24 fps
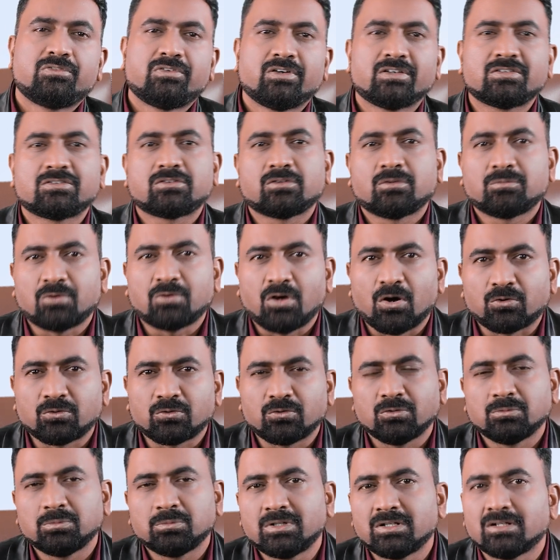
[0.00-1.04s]
1st of
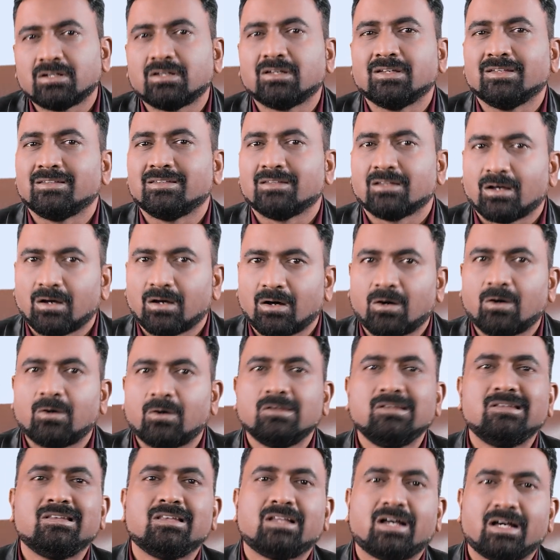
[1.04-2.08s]
October in
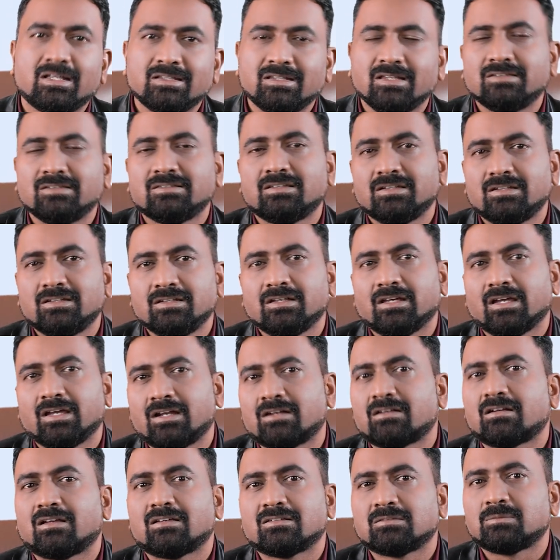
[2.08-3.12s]
all large density
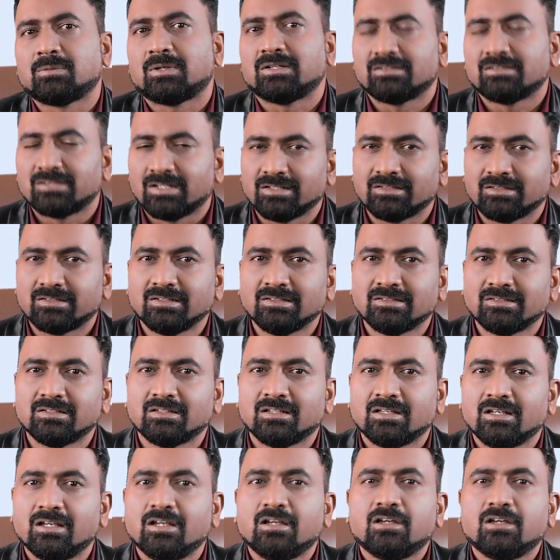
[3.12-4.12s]
hair transplant centers,